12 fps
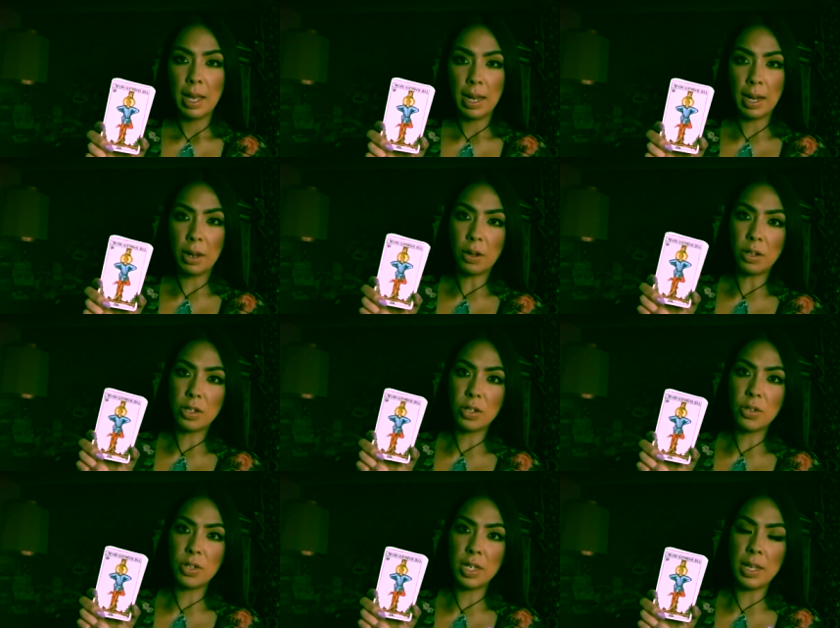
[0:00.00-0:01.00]
and i
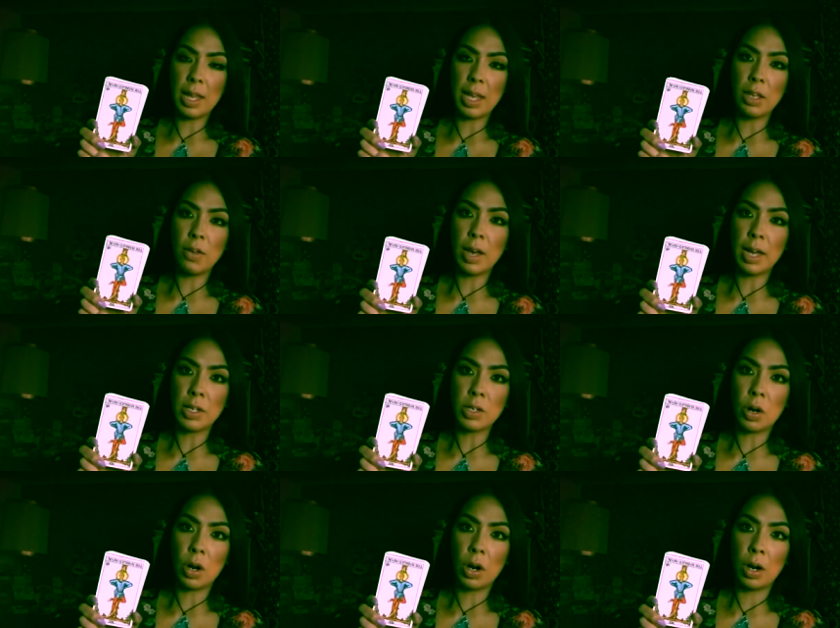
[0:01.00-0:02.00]
also see that you guys
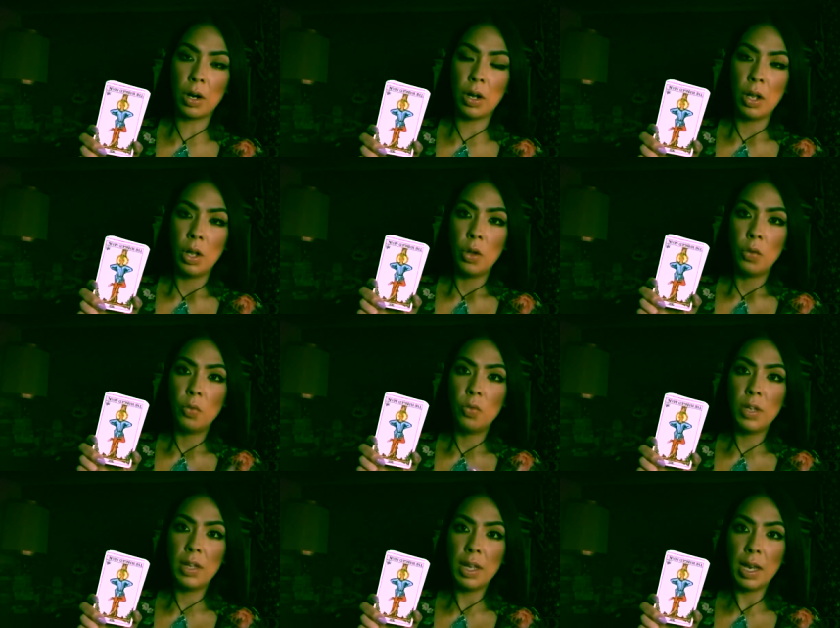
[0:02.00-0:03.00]
are
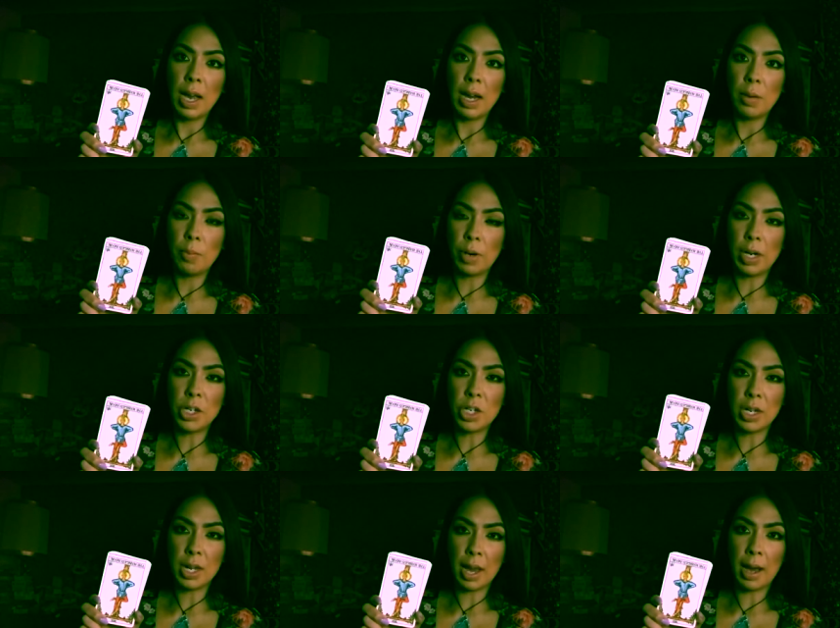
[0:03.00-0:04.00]
really kind of
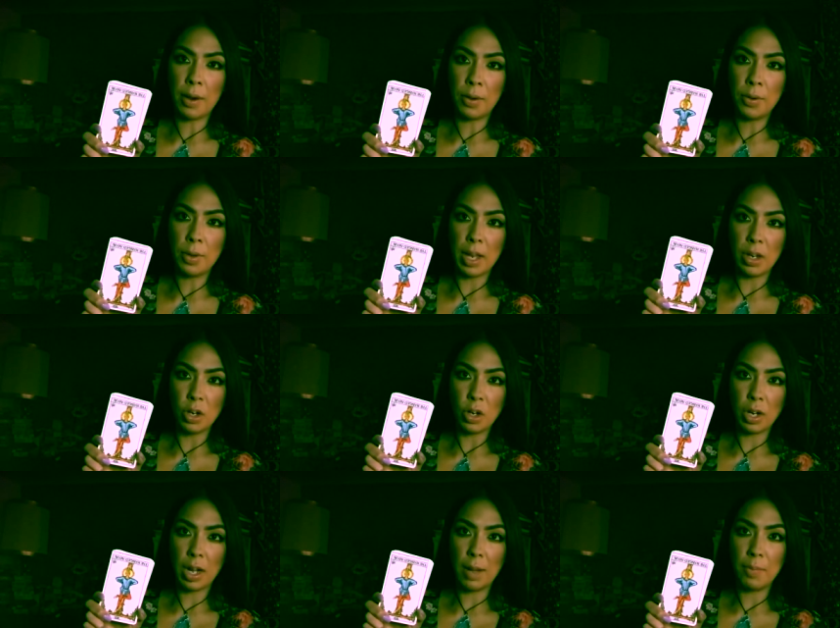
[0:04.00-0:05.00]
branching out and you're
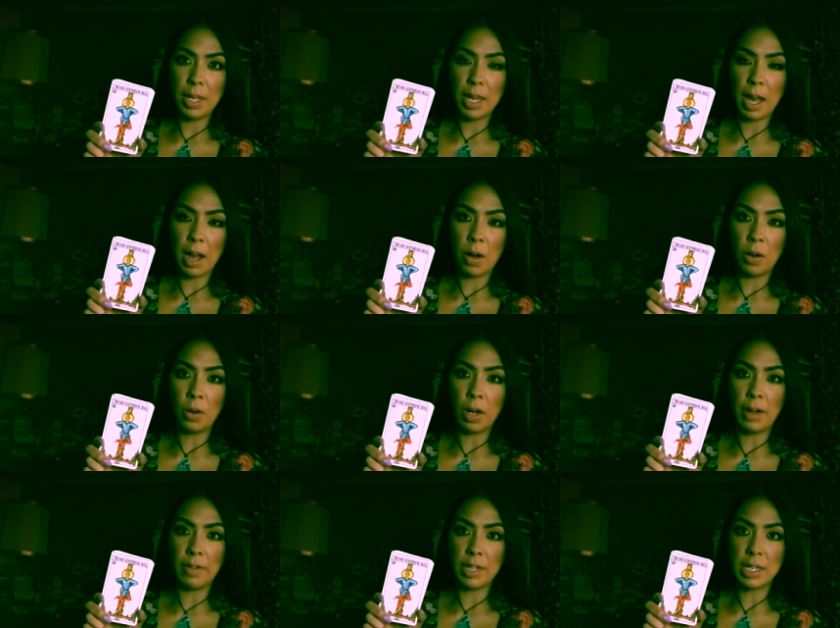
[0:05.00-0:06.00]
coming out
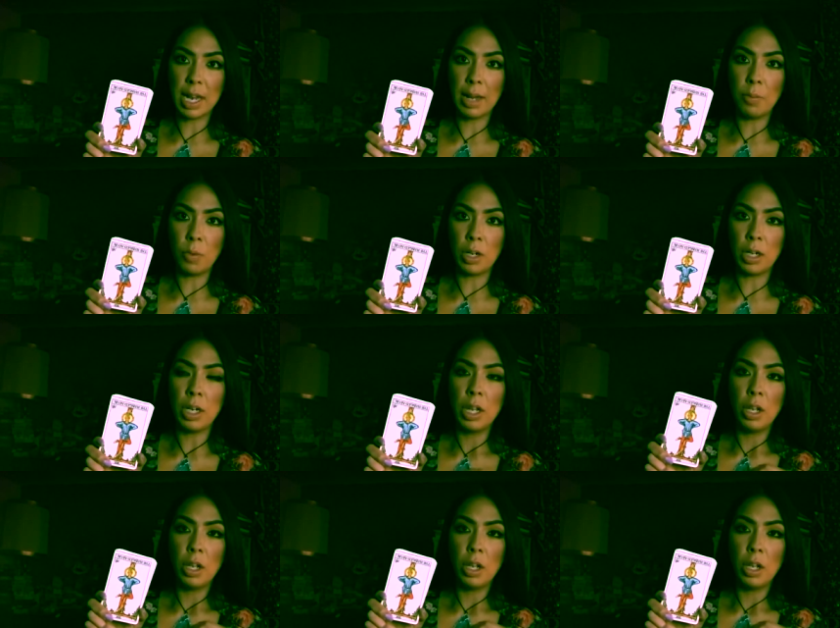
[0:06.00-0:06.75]
of a time where